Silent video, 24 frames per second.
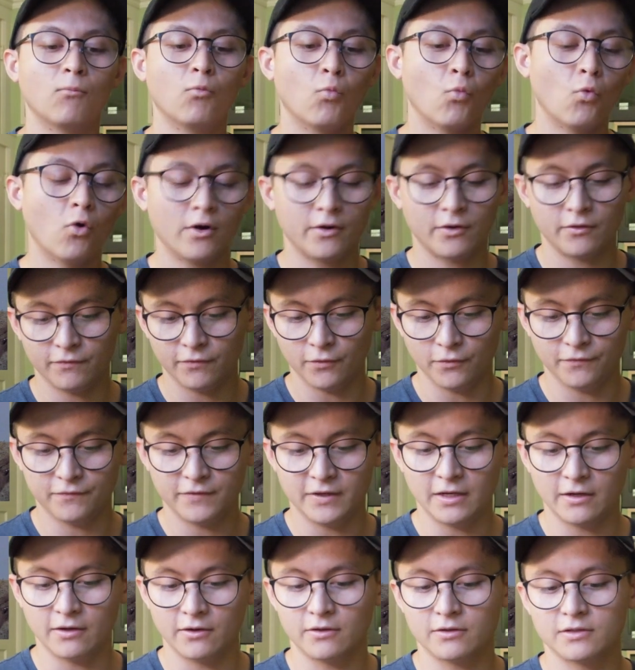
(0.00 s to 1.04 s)
wonderful
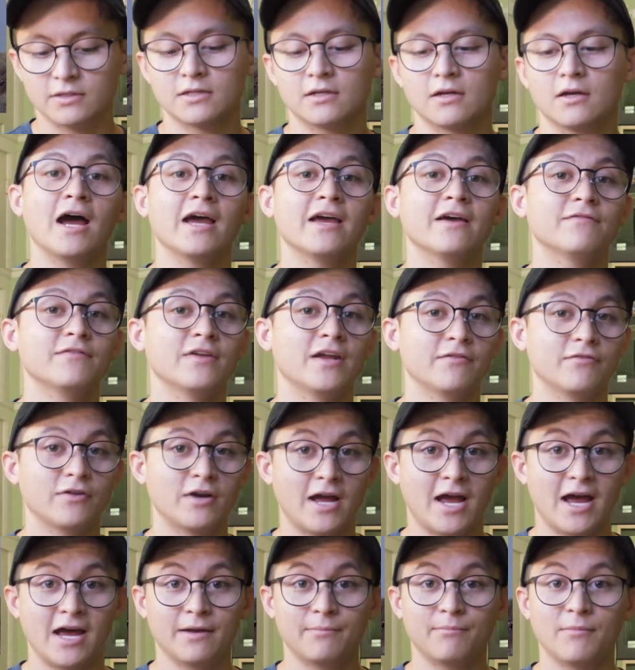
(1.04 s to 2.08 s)
feeders. I have never
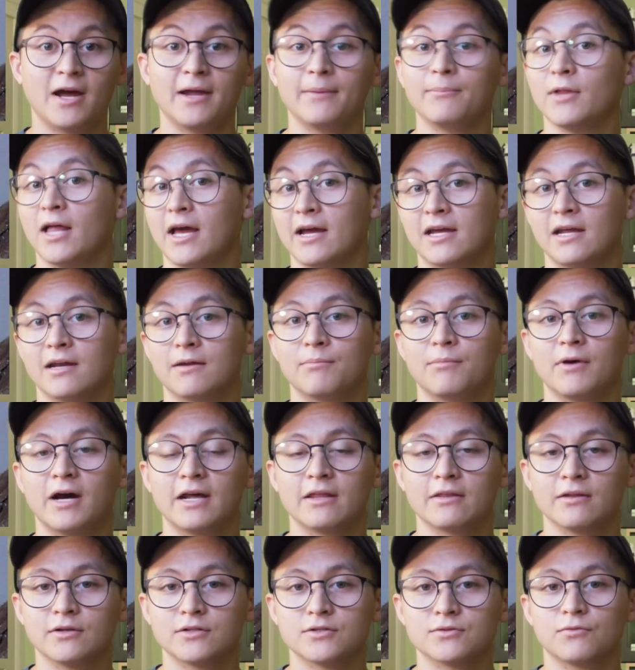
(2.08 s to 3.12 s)
had my black-headed
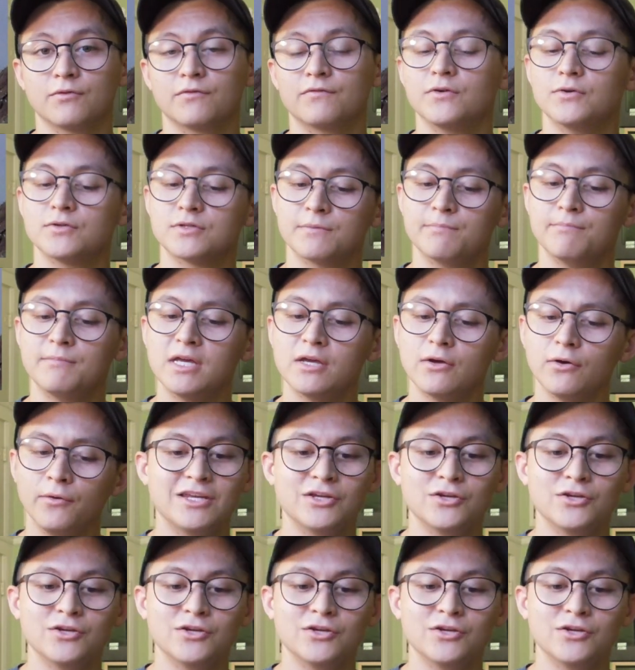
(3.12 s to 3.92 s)
pythons refuse a meal.